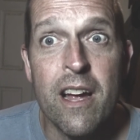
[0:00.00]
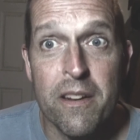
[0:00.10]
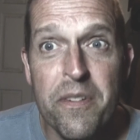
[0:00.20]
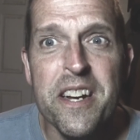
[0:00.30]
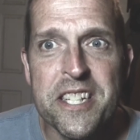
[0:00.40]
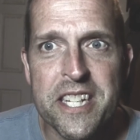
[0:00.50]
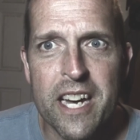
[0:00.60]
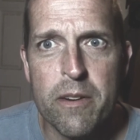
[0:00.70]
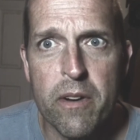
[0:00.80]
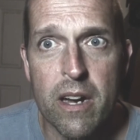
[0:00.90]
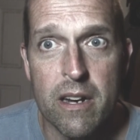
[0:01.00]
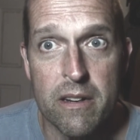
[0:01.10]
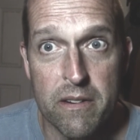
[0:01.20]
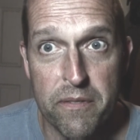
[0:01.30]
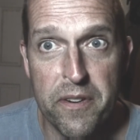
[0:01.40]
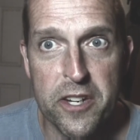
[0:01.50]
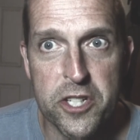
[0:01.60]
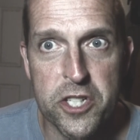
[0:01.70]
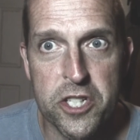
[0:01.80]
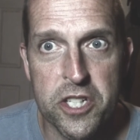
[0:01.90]

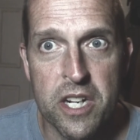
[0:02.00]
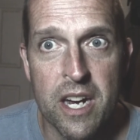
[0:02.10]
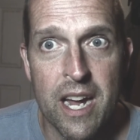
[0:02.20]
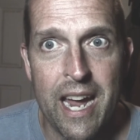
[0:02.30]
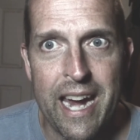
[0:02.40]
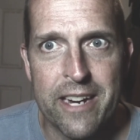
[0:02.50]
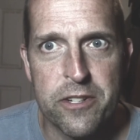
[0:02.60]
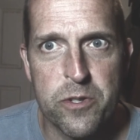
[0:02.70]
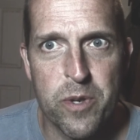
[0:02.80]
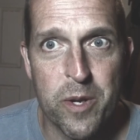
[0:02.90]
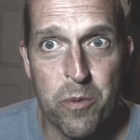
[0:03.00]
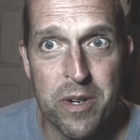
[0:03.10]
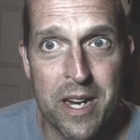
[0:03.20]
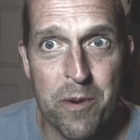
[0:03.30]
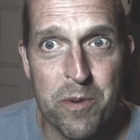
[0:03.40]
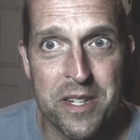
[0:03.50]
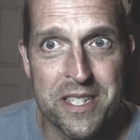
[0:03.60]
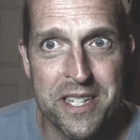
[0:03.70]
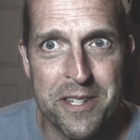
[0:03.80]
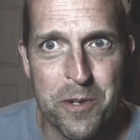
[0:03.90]
fish hatchery when I
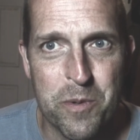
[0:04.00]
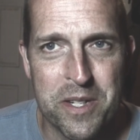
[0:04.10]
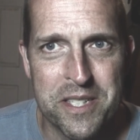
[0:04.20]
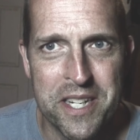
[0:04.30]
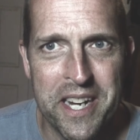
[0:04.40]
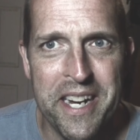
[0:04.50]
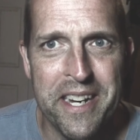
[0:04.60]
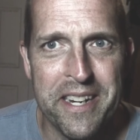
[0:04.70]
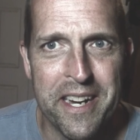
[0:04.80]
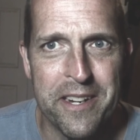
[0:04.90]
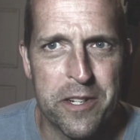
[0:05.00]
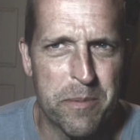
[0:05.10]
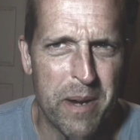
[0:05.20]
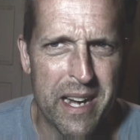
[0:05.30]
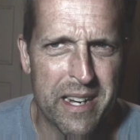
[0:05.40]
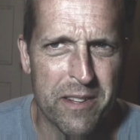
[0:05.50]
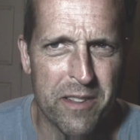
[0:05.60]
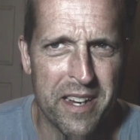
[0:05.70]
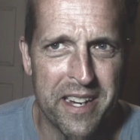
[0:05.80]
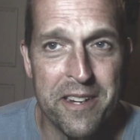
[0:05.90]
was a teenager back in
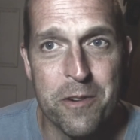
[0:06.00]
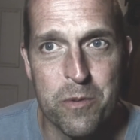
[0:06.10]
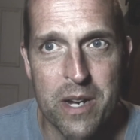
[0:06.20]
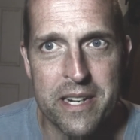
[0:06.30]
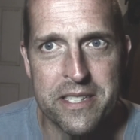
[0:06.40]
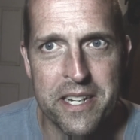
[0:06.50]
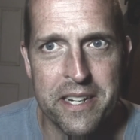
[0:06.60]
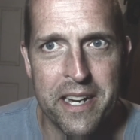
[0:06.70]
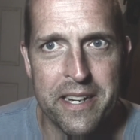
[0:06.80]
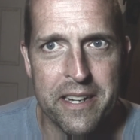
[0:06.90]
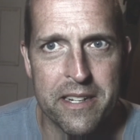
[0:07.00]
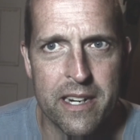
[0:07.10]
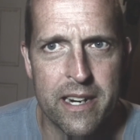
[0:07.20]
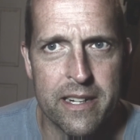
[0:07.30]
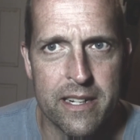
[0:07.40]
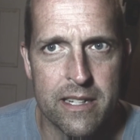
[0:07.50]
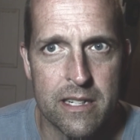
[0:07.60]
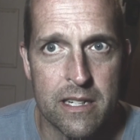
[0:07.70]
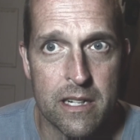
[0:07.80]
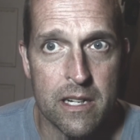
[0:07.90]
1989,
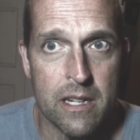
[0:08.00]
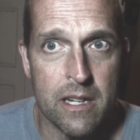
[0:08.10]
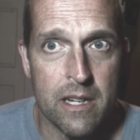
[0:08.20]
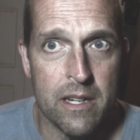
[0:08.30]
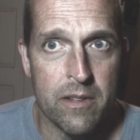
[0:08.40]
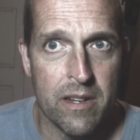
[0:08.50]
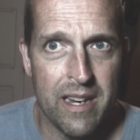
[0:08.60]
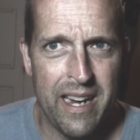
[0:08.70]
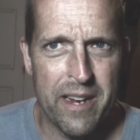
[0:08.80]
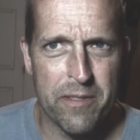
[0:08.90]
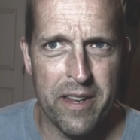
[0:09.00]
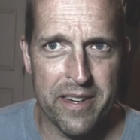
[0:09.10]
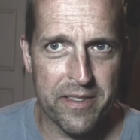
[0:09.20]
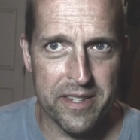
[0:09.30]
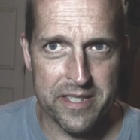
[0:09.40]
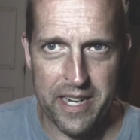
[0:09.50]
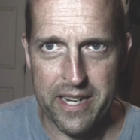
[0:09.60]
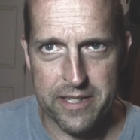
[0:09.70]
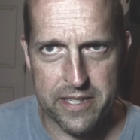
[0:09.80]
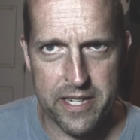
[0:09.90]
and had this
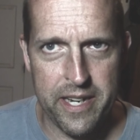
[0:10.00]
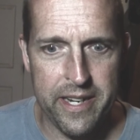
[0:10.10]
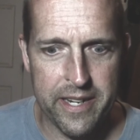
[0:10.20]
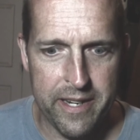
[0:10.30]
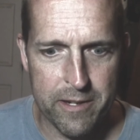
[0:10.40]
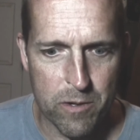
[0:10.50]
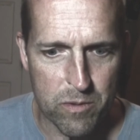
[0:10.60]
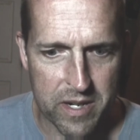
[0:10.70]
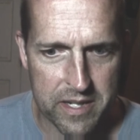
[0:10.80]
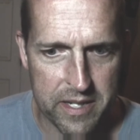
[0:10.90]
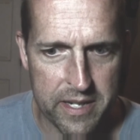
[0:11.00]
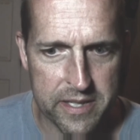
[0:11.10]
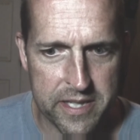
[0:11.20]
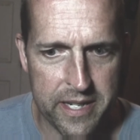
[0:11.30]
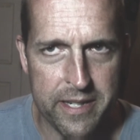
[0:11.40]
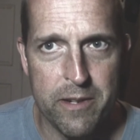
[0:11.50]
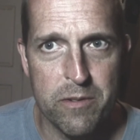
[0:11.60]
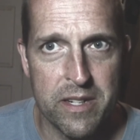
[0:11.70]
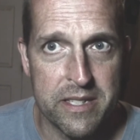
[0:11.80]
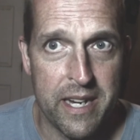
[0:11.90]
antique condensing
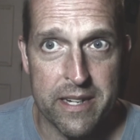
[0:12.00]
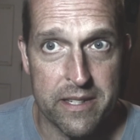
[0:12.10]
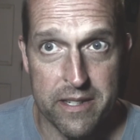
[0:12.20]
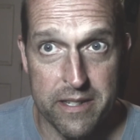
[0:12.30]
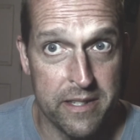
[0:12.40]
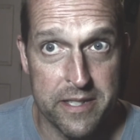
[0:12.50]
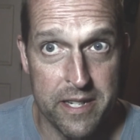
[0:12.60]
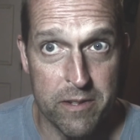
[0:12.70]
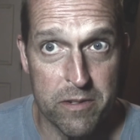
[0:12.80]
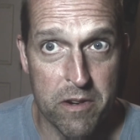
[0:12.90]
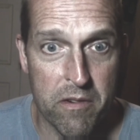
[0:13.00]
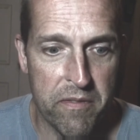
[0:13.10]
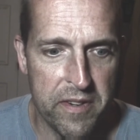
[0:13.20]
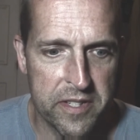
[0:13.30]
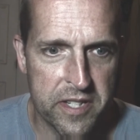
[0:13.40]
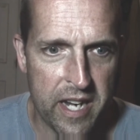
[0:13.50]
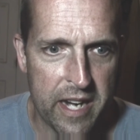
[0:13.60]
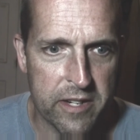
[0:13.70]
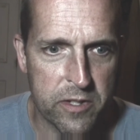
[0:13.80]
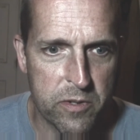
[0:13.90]
unit at the Tellico fish
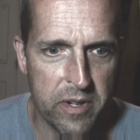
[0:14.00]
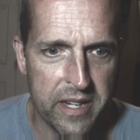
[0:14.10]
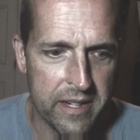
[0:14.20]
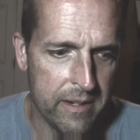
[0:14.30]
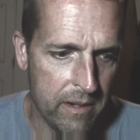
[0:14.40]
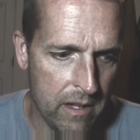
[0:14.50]
hatchery, and